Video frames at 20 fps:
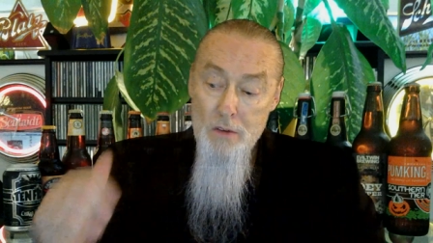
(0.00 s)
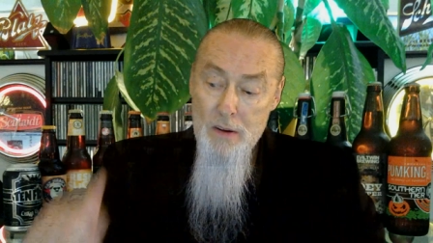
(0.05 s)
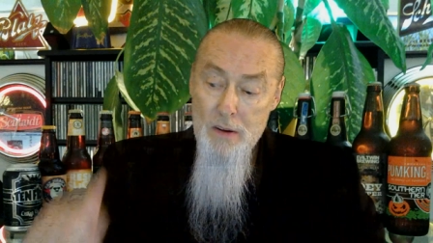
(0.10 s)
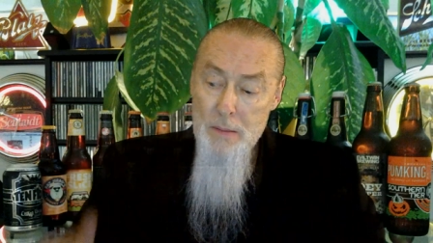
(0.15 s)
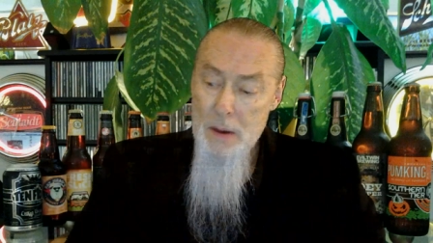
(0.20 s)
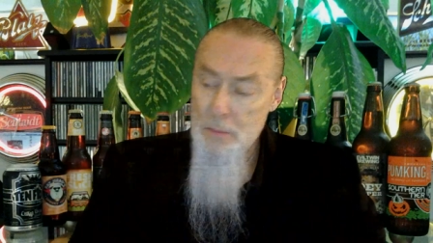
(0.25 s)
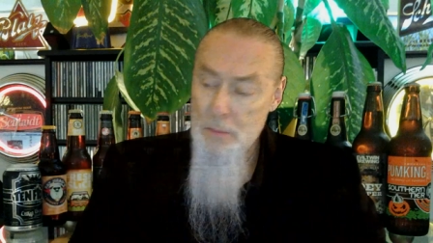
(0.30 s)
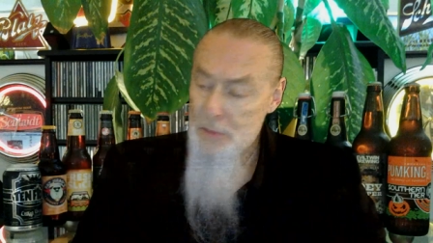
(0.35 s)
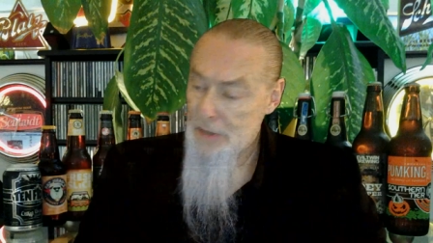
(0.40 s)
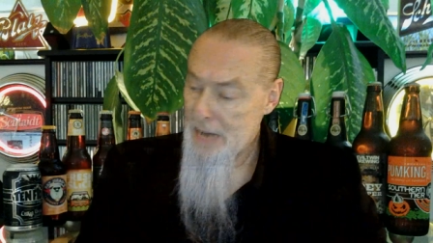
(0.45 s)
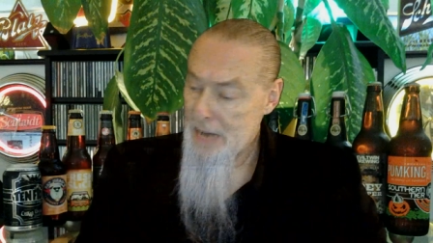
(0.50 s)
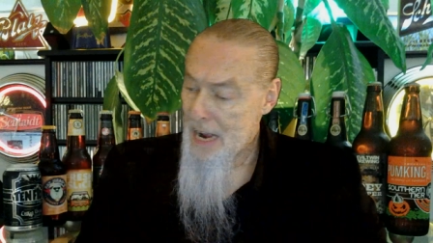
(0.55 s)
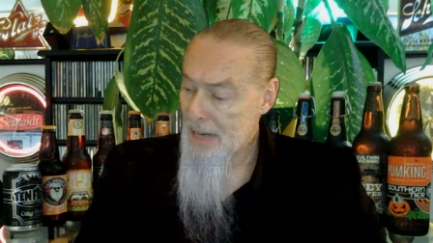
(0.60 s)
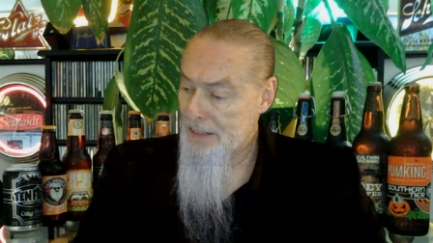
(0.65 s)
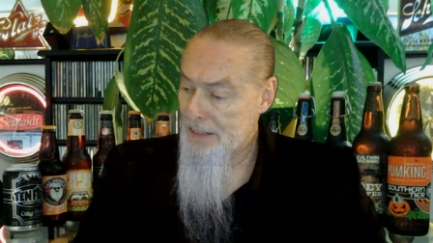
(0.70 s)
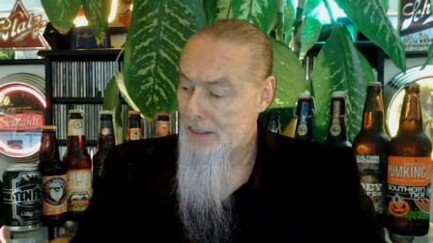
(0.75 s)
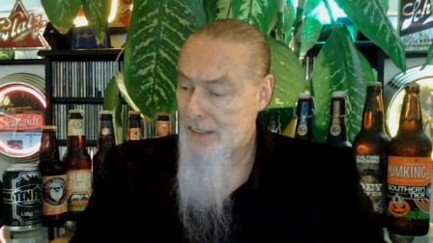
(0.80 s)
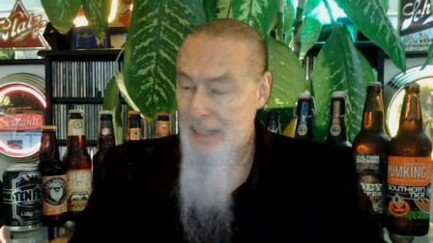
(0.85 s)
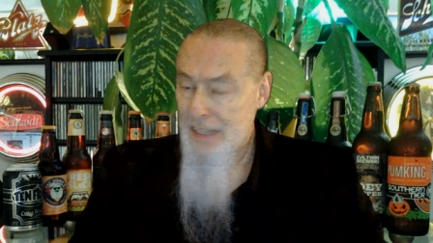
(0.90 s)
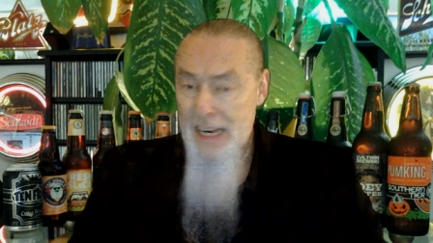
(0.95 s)
Remember,
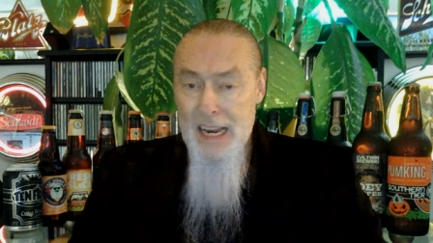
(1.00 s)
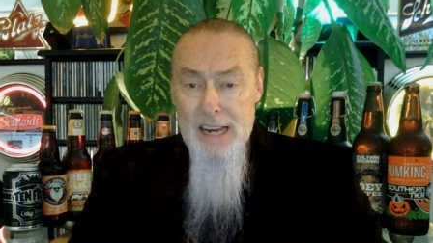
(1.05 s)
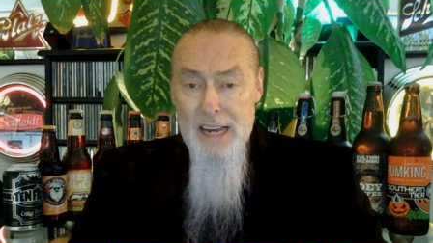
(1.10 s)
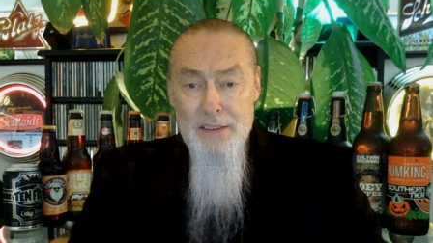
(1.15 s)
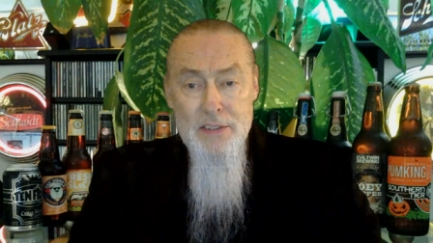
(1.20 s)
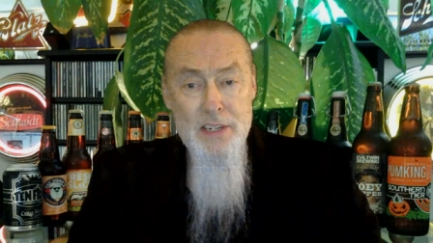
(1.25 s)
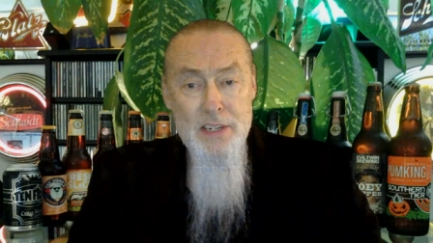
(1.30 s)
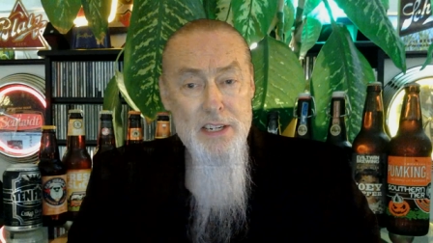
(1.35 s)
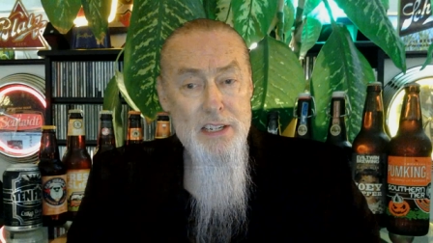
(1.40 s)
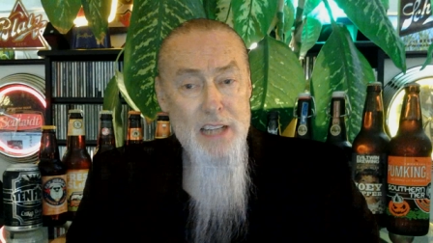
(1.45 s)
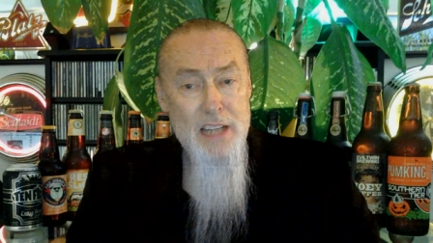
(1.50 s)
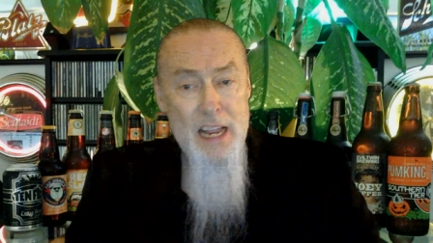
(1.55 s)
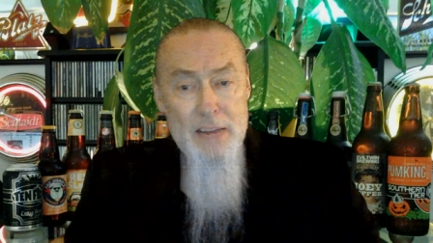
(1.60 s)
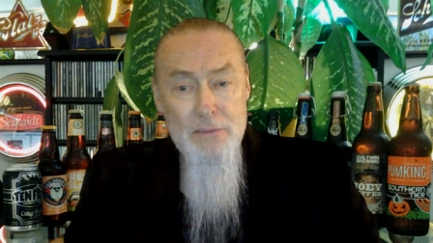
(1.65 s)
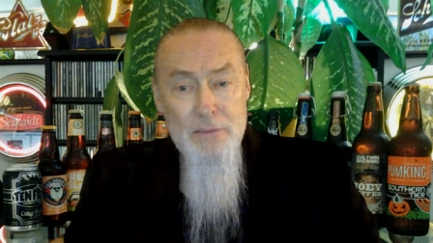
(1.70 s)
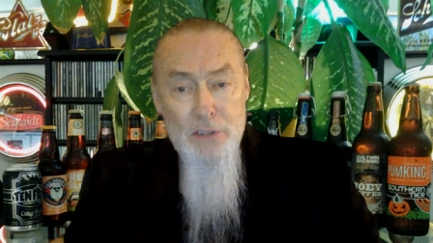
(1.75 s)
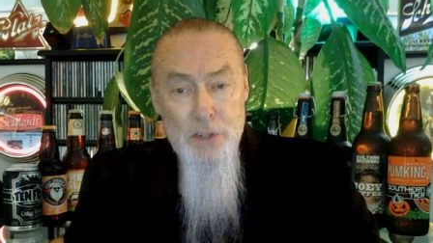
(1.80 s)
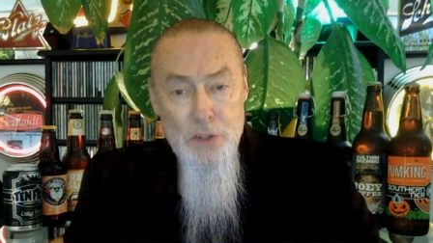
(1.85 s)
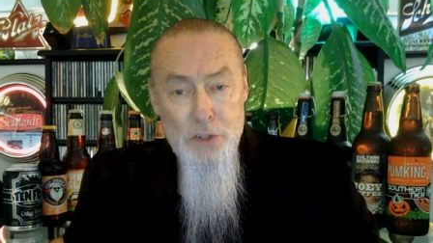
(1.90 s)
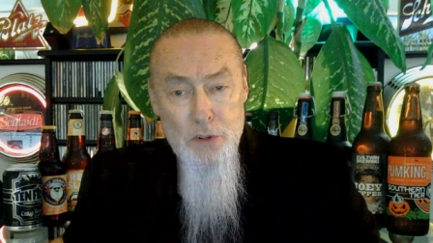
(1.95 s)
Dr. Dave says
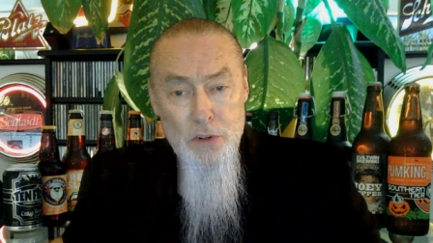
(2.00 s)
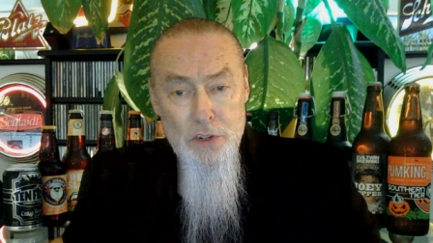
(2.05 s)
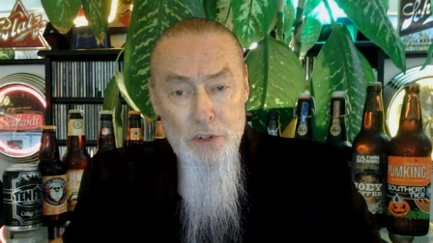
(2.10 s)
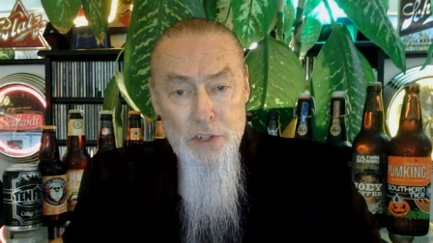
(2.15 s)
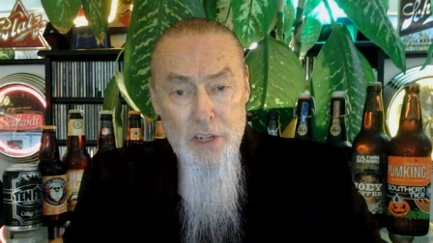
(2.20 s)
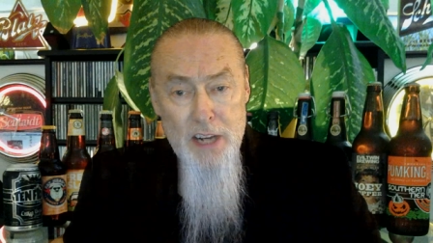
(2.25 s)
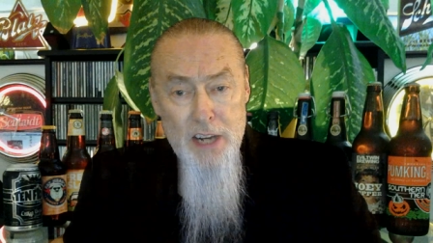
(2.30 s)
life is short.